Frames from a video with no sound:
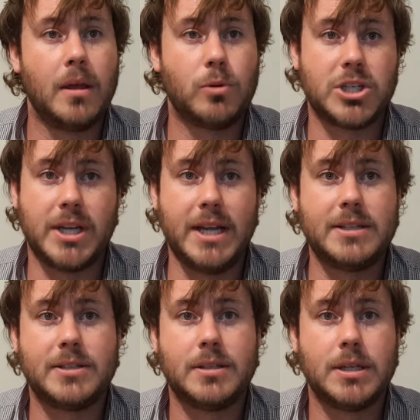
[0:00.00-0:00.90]
Question
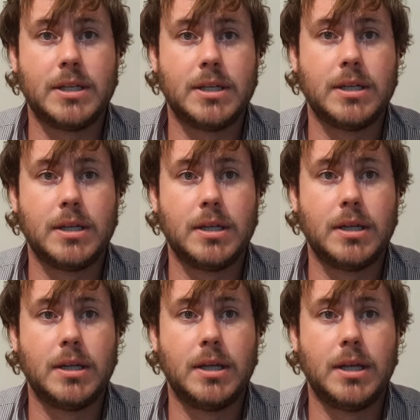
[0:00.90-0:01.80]
8.
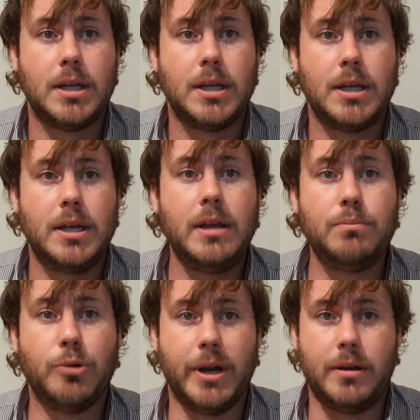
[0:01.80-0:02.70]
In
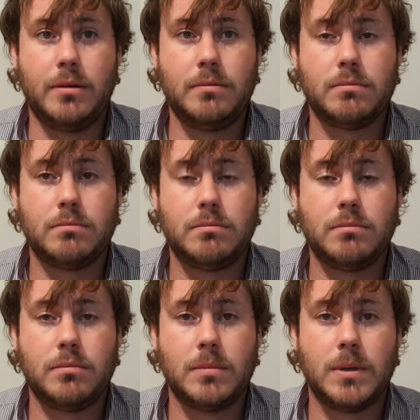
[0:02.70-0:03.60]
Britain,
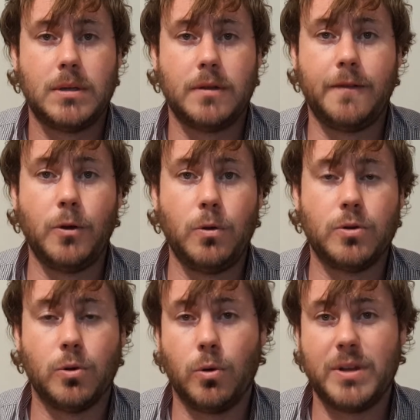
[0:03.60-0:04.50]
the food
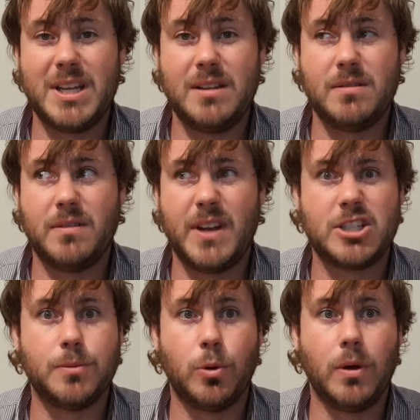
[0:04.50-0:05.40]
or the
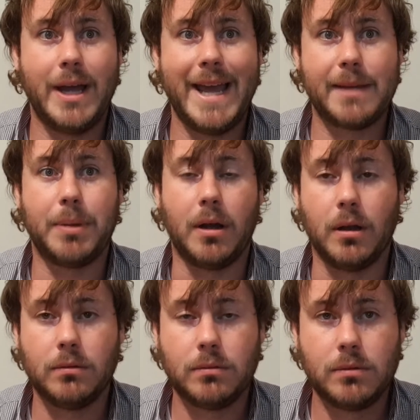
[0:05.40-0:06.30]
vegetable
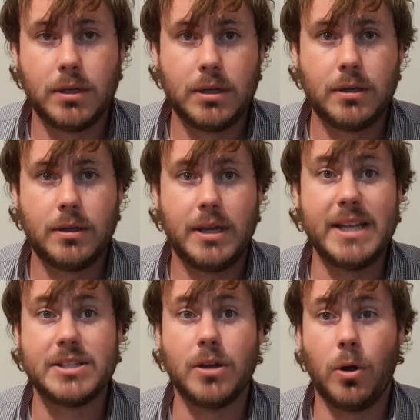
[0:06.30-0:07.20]
eggplant
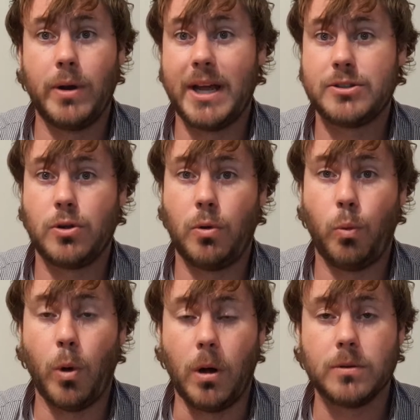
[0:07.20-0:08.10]
is known as a
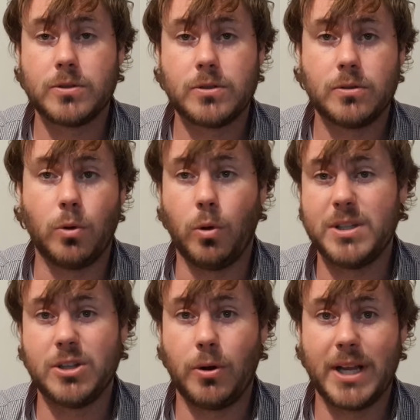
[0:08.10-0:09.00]
what? Or
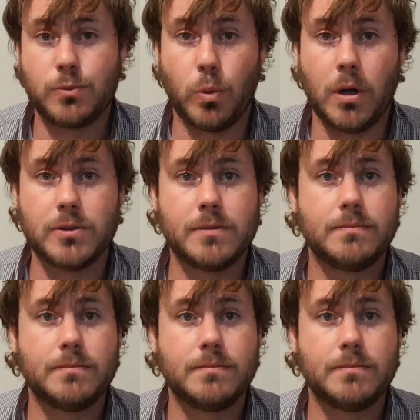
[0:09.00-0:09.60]
is known as what?